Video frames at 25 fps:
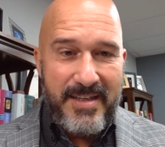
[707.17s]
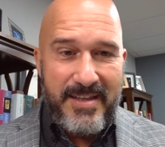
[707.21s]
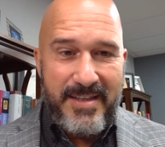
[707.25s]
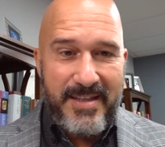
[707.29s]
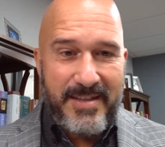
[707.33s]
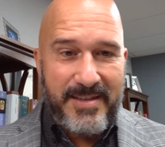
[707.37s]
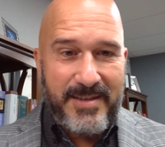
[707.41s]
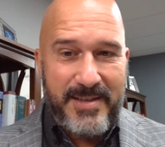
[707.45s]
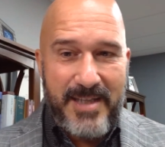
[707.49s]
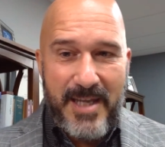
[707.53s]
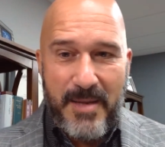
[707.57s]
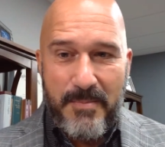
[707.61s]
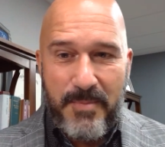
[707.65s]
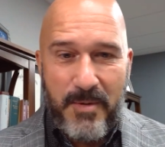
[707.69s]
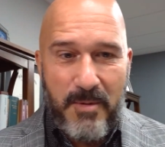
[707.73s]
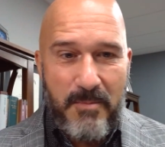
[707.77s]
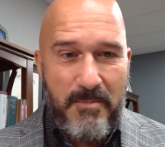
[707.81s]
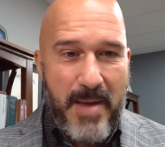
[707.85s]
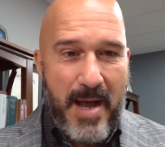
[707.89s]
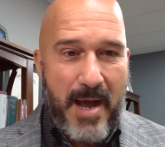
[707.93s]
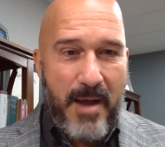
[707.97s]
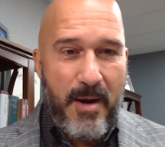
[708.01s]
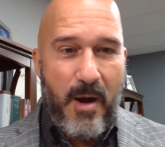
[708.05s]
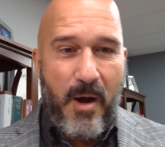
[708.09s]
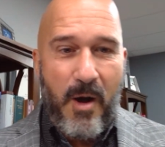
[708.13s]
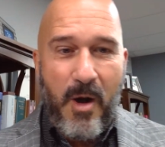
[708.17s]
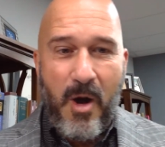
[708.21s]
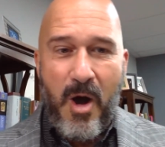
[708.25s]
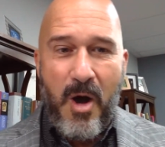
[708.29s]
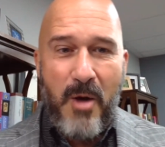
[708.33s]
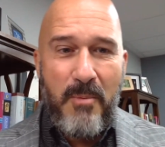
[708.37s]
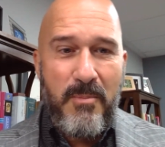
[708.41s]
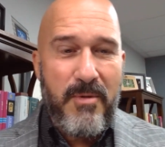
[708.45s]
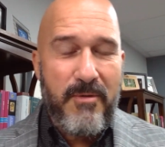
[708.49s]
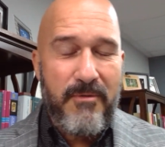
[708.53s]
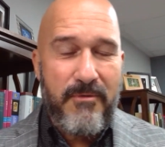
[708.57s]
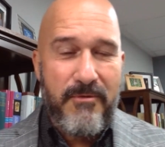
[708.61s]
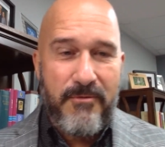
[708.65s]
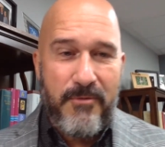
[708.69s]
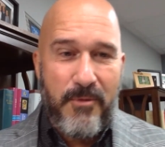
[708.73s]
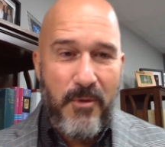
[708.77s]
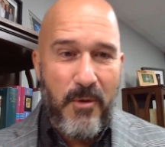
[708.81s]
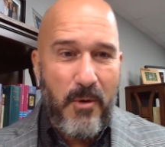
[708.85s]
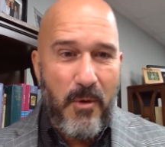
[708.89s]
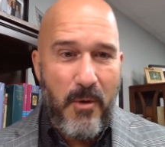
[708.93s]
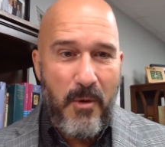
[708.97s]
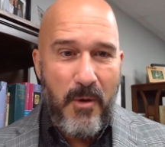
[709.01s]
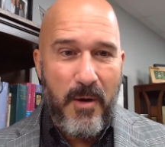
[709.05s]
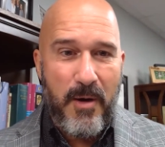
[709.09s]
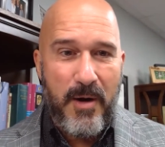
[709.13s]
this Temple Mount, all
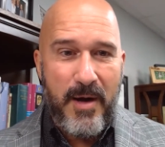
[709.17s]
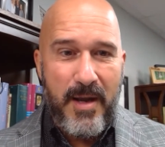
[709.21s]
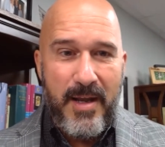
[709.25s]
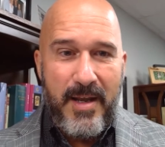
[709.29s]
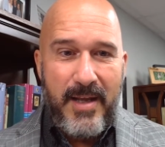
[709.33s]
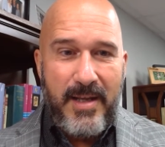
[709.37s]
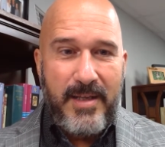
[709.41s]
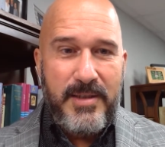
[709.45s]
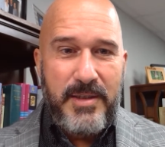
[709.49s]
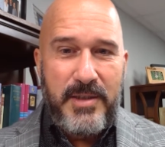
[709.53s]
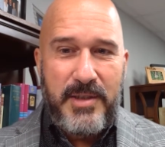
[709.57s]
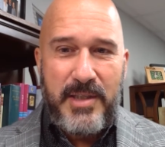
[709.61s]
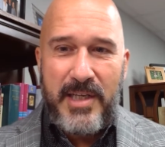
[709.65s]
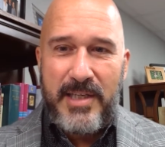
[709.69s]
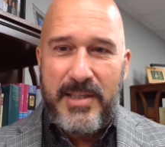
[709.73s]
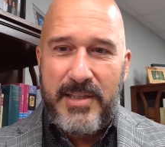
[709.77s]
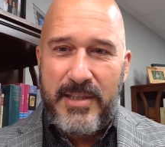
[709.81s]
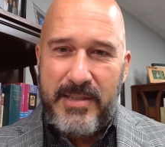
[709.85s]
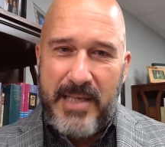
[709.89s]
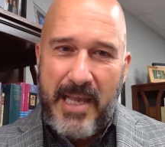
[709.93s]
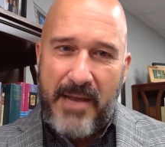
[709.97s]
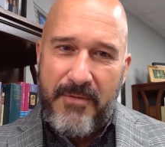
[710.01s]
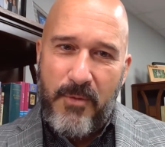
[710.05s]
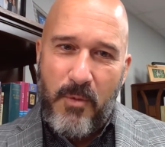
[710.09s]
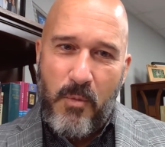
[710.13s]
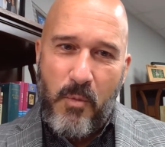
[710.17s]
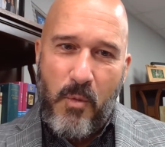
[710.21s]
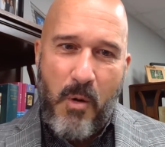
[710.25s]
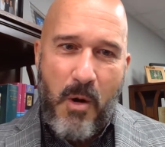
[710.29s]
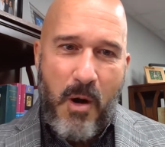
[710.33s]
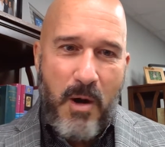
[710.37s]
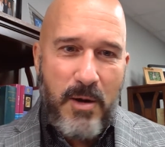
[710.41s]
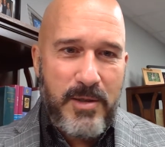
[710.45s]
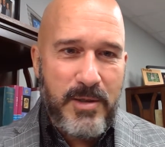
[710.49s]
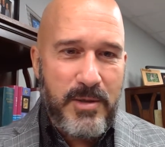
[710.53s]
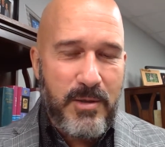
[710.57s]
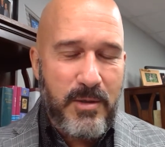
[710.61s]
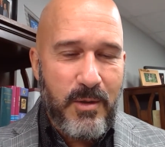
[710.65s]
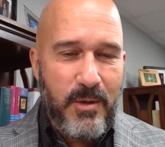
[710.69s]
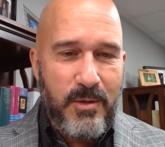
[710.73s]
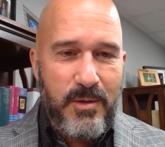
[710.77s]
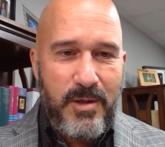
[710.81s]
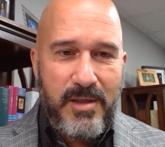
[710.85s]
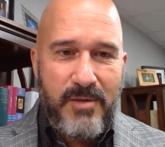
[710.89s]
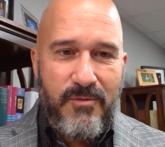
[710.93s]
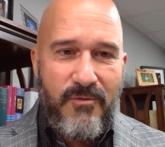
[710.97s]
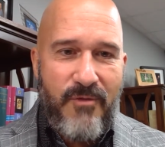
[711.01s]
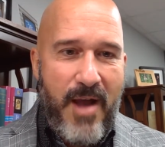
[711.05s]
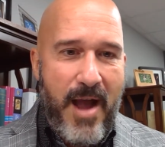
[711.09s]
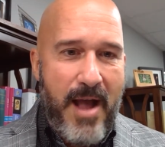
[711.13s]
before Jesus ever walks through
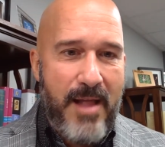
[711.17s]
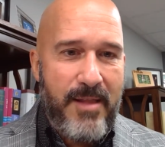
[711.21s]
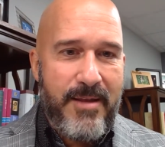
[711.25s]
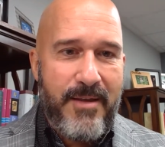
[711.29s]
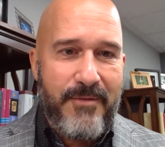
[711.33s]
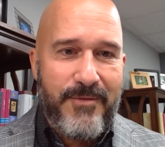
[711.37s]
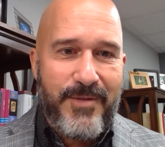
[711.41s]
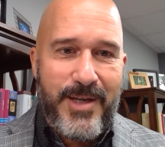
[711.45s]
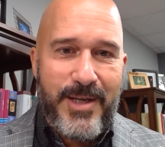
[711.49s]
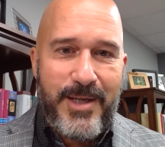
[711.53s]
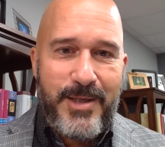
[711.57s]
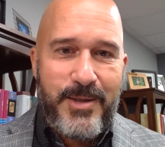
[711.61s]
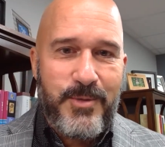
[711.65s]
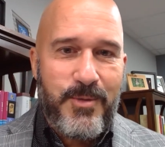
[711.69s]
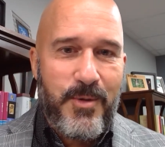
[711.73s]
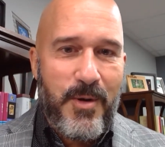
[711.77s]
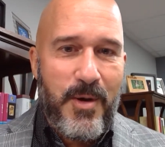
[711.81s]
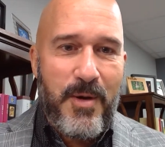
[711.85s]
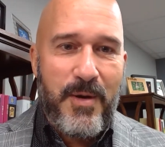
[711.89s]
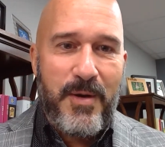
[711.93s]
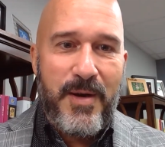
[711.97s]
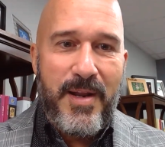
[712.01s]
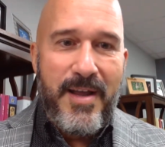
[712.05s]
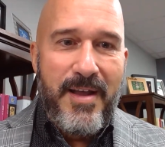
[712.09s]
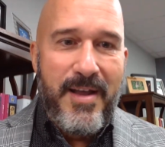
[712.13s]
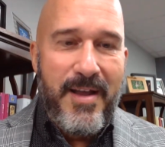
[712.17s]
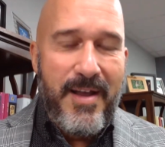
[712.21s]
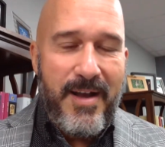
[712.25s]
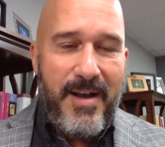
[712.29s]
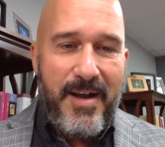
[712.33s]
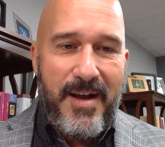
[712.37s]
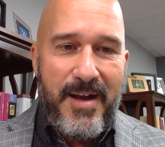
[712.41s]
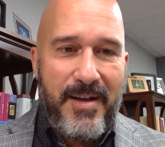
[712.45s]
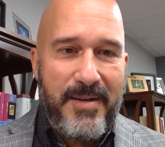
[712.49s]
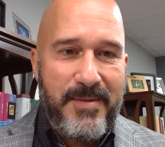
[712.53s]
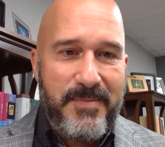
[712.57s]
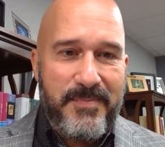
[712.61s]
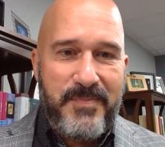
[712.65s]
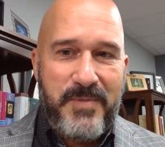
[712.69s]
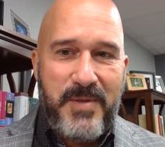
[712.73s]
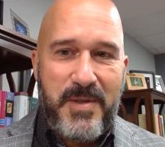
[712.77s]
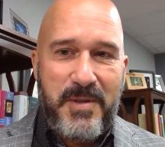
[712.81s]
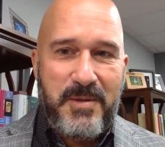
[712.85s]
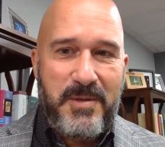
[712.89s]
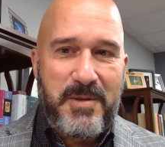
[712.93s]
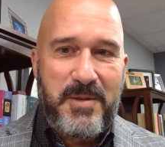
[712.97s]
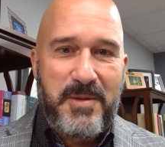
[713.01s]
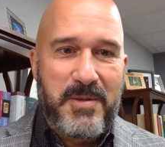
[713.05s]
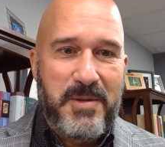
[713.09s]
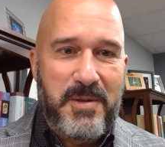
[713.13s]
this valley of Kidron uh,
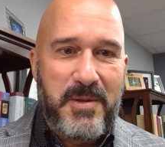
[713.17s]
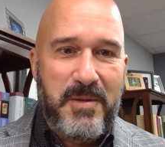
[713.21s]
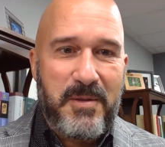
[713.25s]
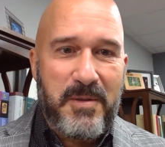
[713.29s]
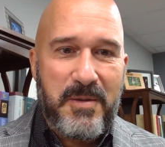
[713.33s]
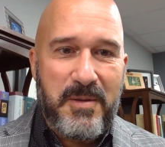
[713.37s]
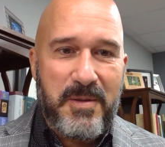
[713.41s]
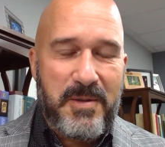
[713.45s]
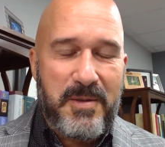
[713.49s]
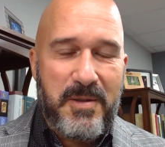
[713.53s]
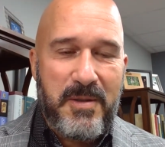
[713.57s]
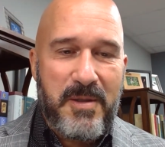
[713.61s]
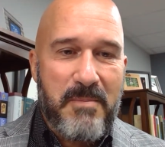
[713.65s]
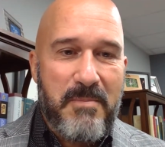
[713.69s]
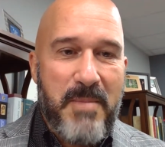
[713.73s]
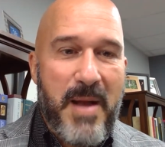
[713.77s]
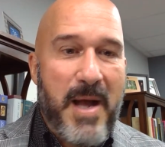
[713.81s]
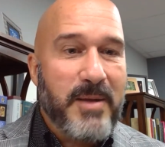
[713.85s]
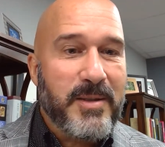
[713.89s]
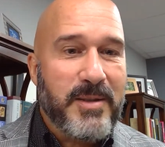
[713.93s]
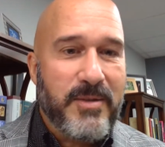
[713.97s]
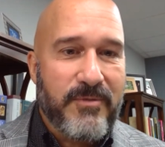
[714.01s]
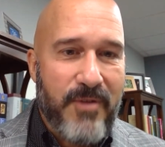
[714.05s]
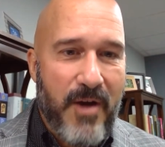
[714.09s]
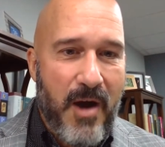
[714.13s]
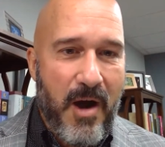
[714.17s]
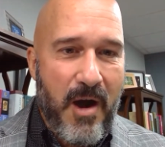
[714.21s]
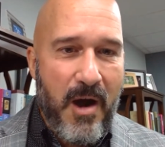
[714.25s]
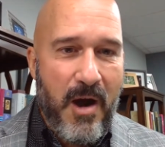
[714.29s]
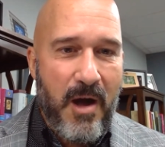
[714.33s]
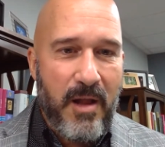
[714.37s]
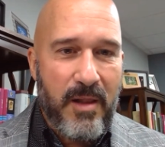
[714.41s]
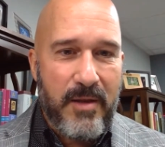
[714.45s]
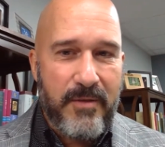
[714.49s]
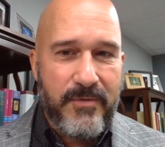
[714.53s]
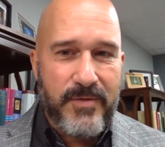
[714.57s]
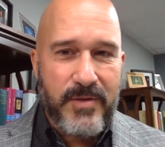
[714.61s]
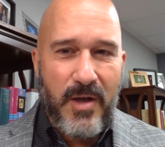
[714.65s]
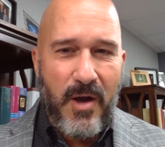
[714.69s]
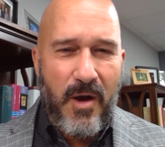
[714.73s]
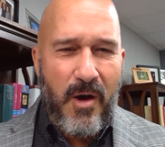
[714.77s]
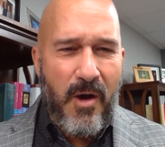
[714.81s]
to, to, to the Mount of Olives.